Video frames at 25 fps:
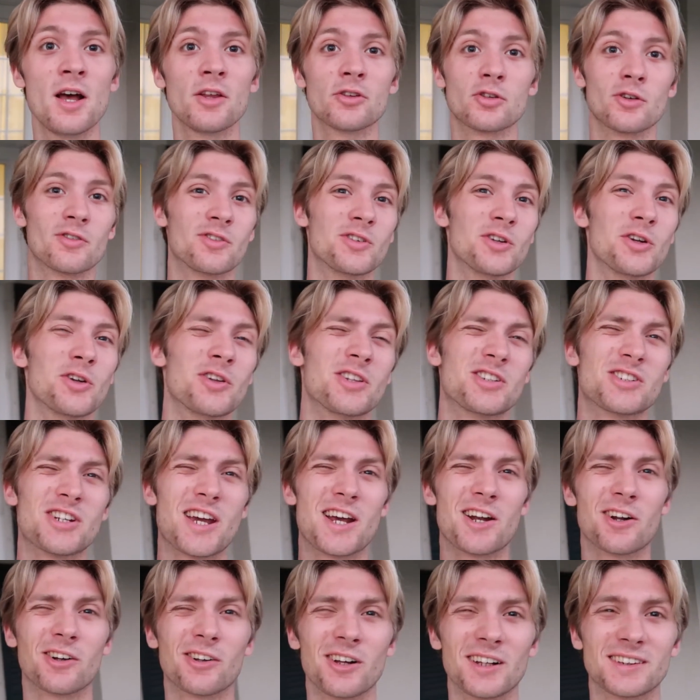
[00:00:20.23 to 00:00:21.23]
So if you're new to the
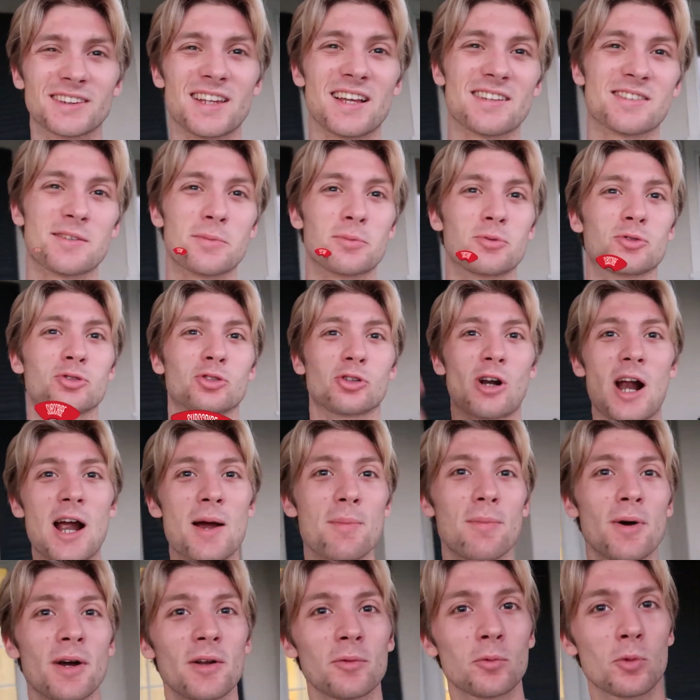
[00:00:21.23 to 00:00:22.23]
channel, click that
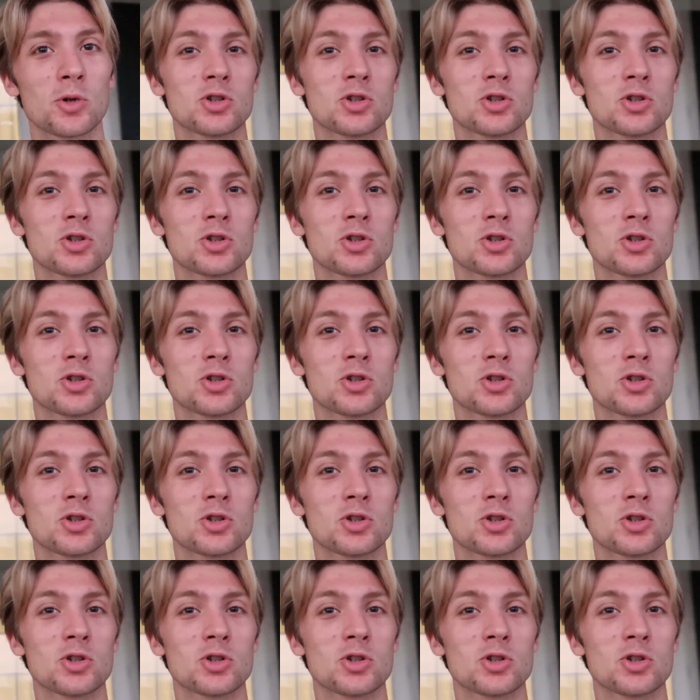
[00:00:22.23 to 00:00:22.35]
subscribe button.